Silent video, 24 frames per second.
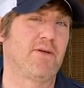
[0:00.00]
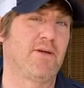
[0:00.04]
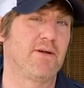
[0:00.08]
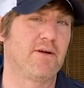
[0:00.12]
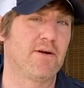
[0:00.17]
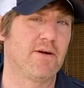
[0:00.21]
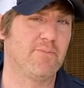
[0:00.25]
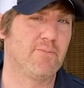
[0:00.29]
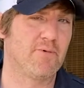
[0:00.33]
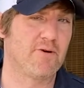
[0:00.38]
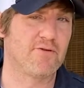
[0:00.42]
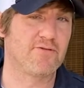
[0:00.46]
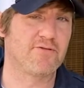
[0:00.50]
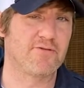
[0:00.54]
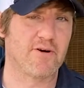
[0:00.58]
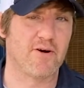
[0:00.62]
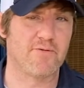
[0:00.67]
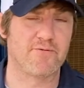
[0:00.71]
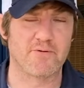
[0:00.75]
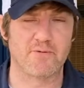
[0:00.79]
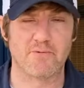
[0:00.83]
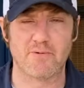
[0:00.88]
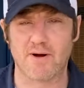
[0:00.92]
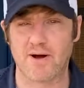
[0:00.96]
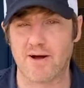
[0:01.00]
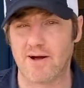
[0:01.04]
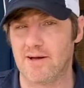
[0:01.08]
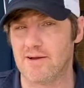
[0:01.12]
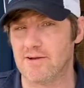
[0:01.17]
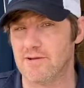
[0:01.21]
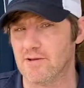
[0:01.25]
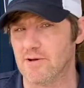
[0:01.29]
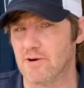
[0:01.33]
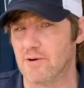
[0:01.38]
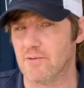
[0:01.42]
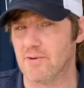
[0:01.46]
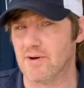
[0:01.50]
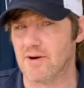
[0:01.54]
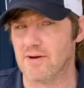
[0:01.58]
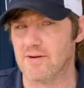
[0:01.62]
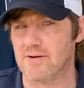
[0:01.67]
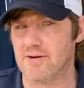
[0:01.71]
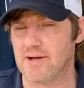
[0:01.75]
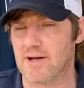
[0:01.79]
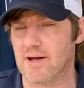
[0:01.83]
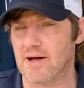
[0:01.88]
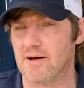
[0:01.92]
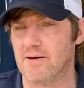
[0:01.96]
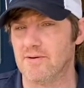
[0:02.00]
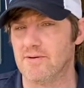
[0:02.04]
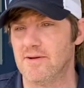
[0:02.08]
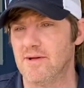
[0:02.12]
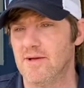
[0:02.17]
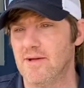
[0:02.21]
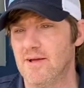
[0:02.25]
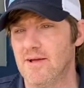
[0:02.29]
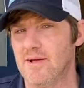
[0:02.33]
a more softer ride, lower it down.